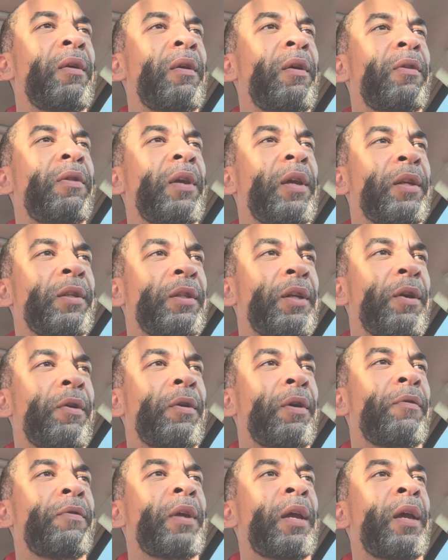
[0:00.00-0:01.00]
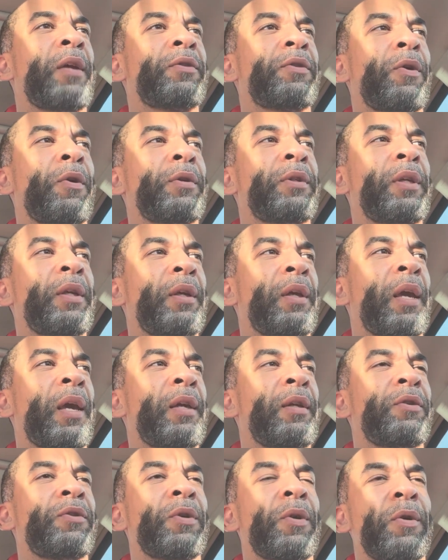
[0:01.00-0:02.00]
the interior of the
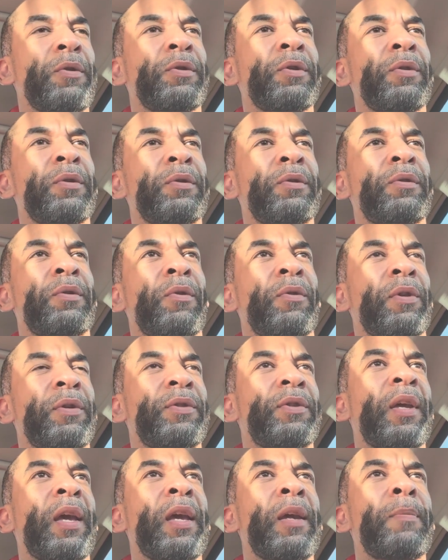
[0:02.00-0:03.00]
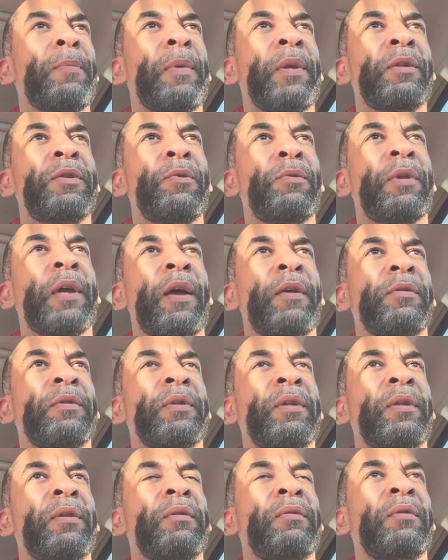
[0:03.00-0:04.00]
SRT8 Chargers are the same. In
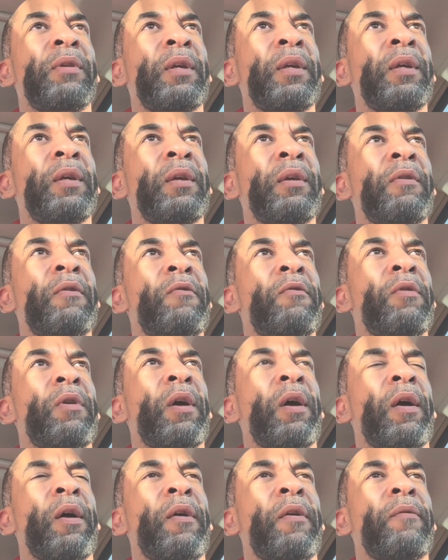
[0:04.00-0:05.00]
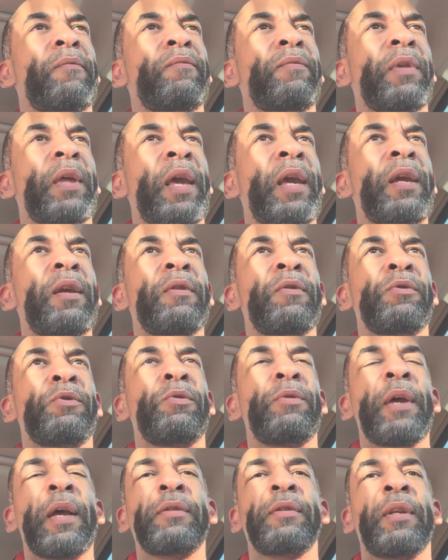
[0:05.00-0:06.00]
2008 or
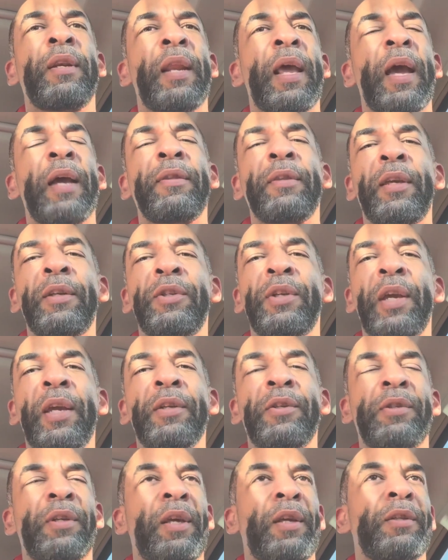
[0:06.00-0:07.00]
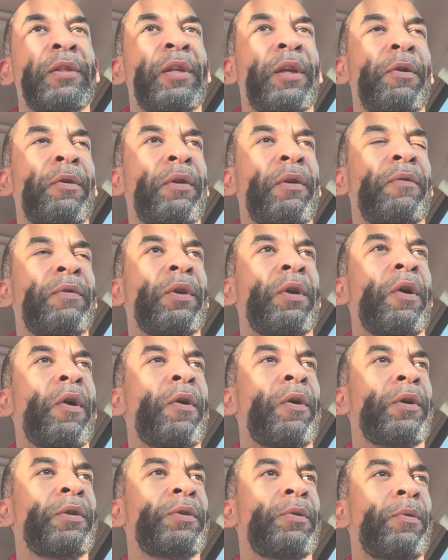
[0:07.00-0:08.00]
2009, they changed the interior of the
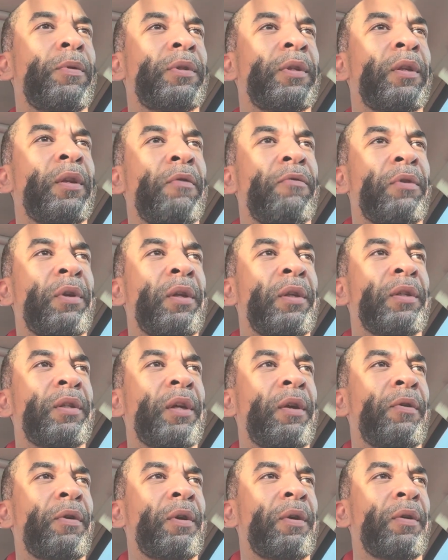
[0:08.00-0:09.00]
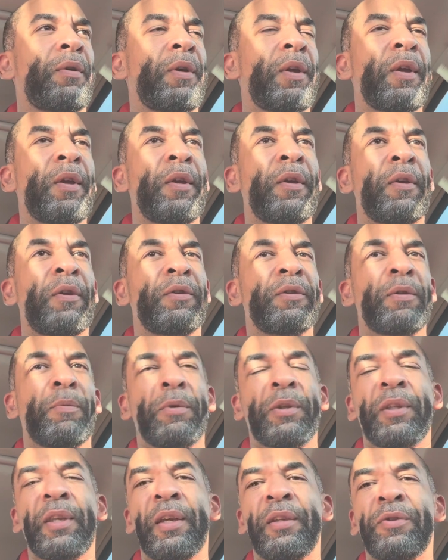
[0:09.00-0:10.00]
car, so it's a different interior. Some
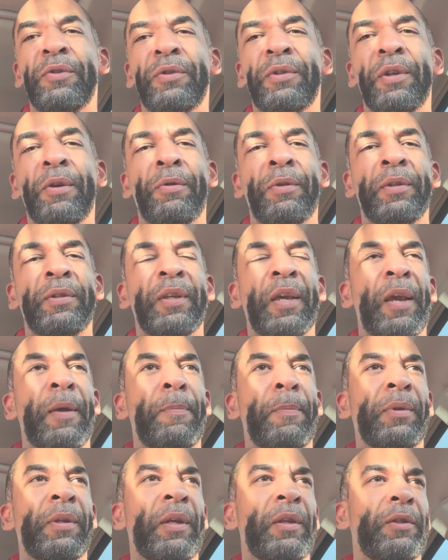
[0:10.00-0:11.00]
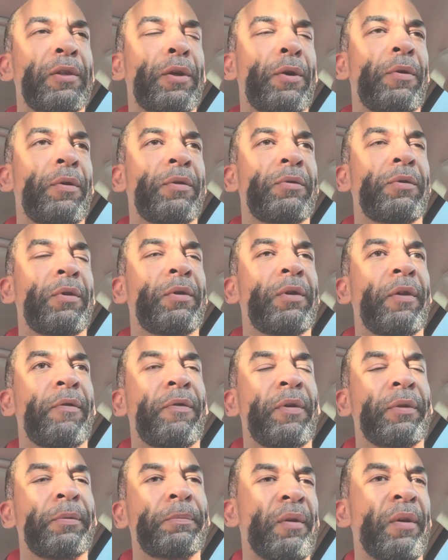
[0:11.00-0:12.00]
of the things are still the same, but the interiors are
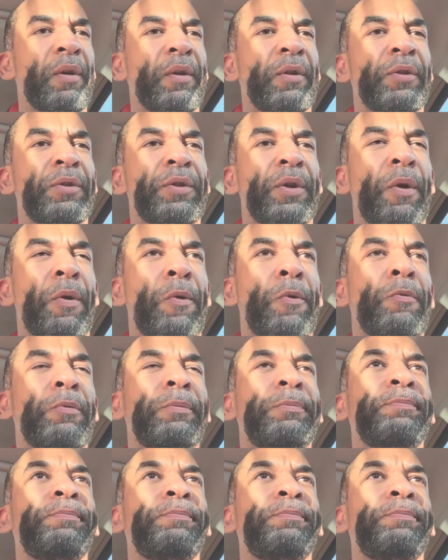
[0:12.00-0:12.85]
different. So